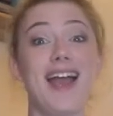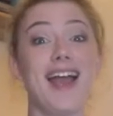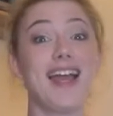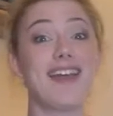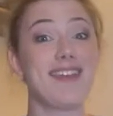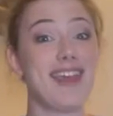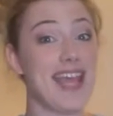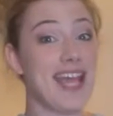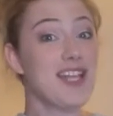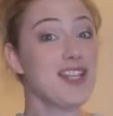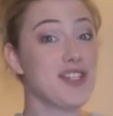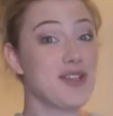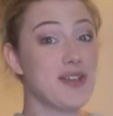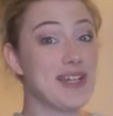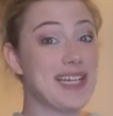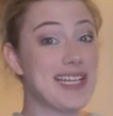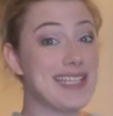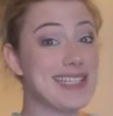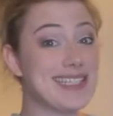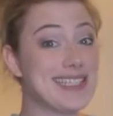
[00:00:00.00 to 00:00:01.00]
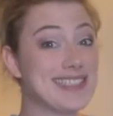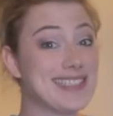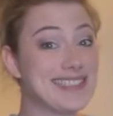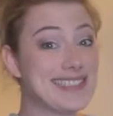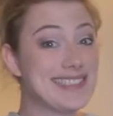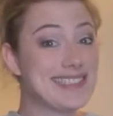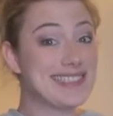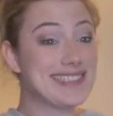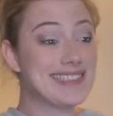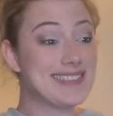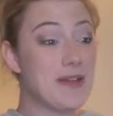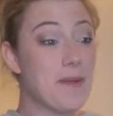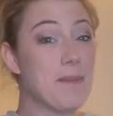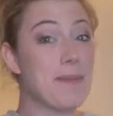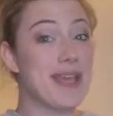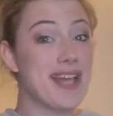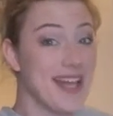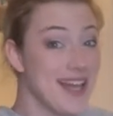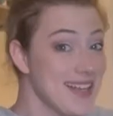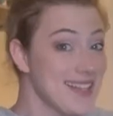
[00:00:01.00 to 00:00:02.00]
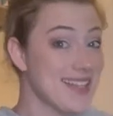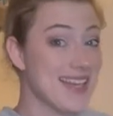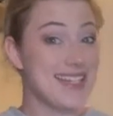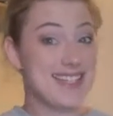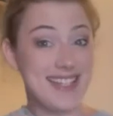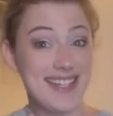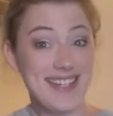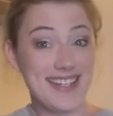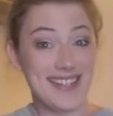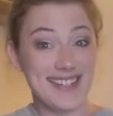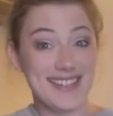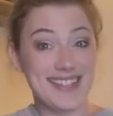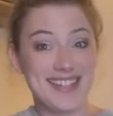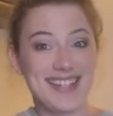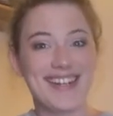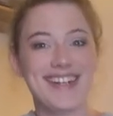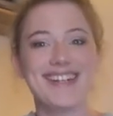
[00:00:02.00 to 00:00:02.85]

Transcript: And the answer is, because I didn't.